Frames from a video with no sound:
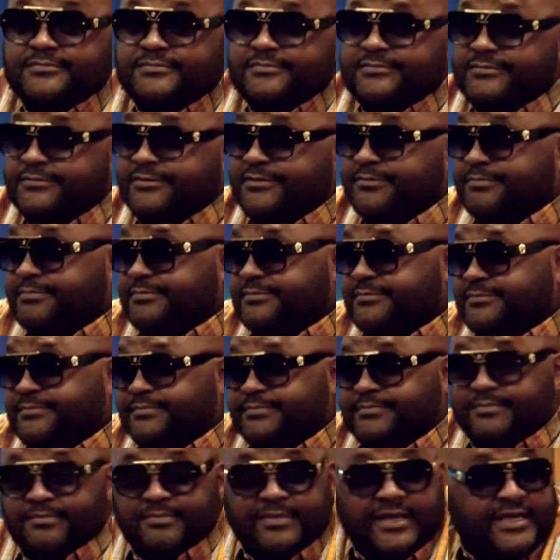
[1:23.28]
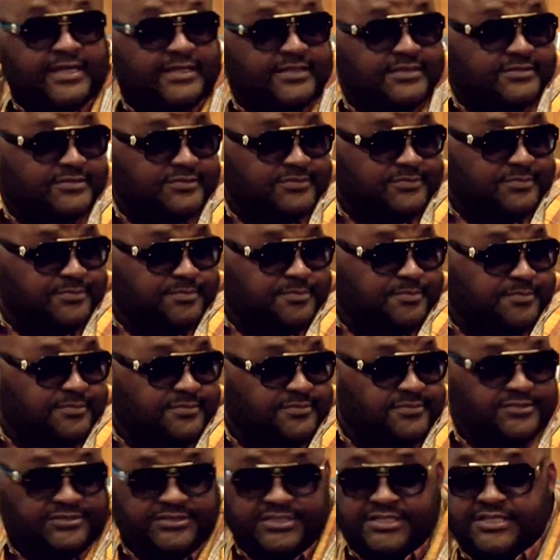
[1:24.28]
The main
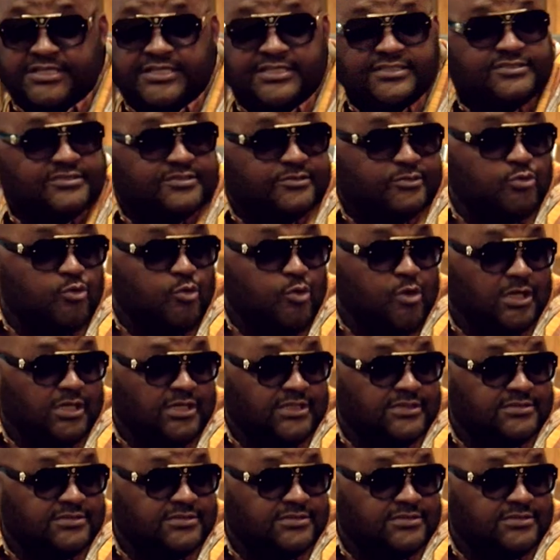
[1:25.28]
city is New Orleans.